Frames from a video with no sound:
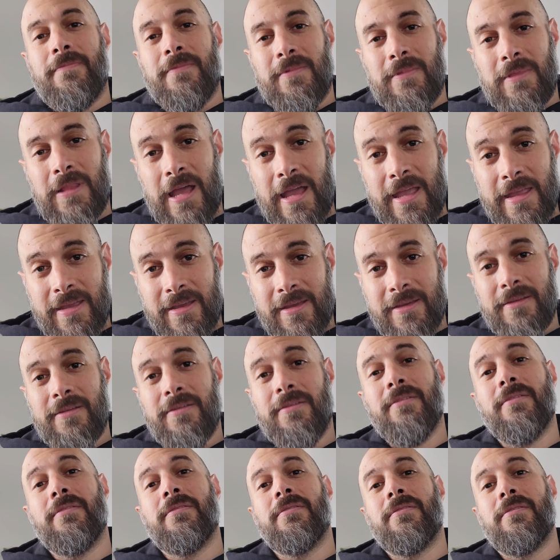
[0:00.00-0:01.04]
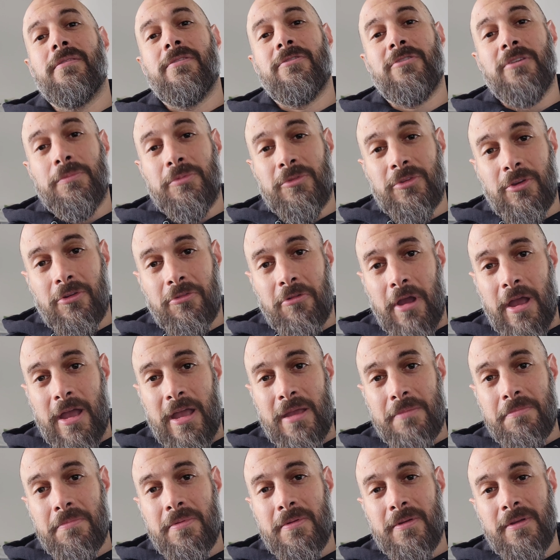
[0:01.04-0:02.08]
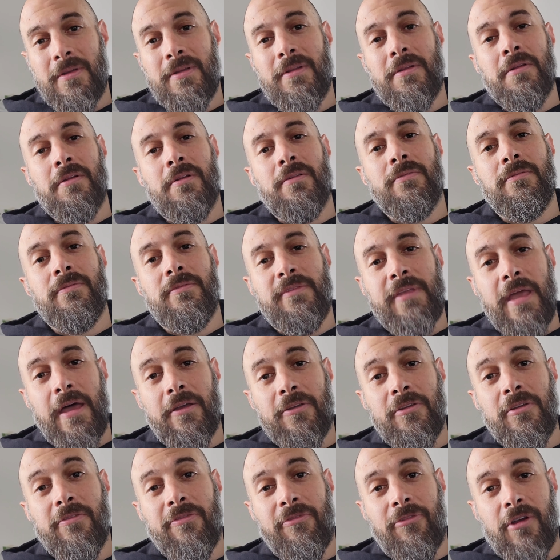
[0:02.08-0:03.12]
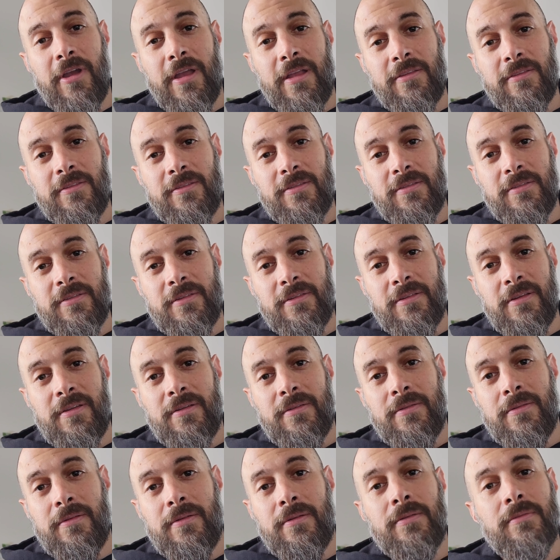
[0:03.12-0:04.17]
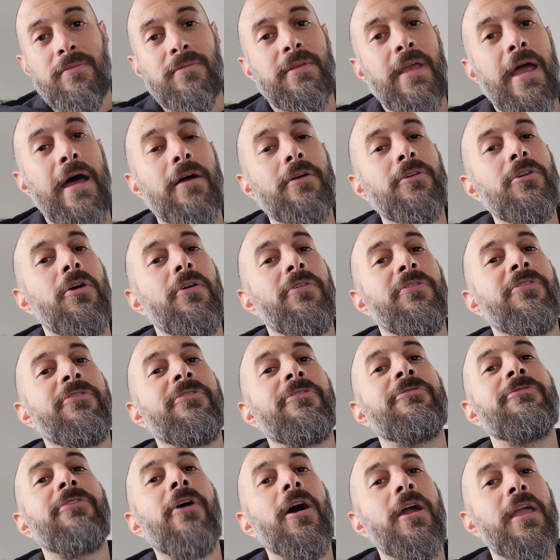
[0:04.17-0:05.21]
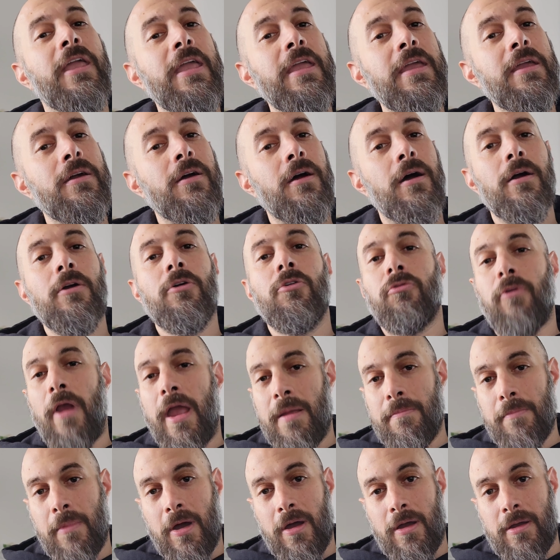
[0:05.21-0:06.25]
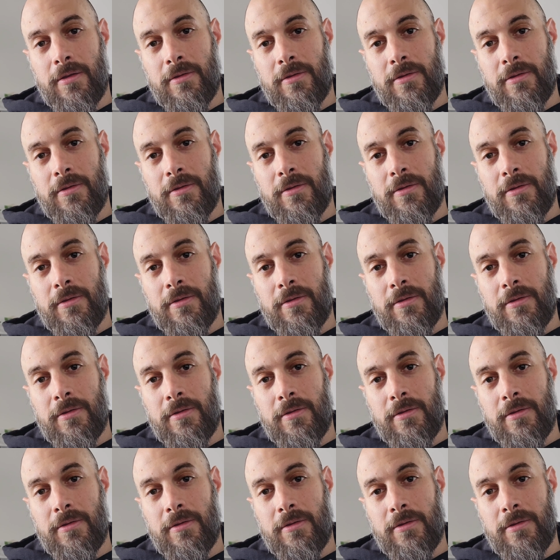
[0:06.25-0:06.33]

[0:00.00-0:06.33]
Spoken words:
like, subscribe, tell your friends, tell your fucking grandma.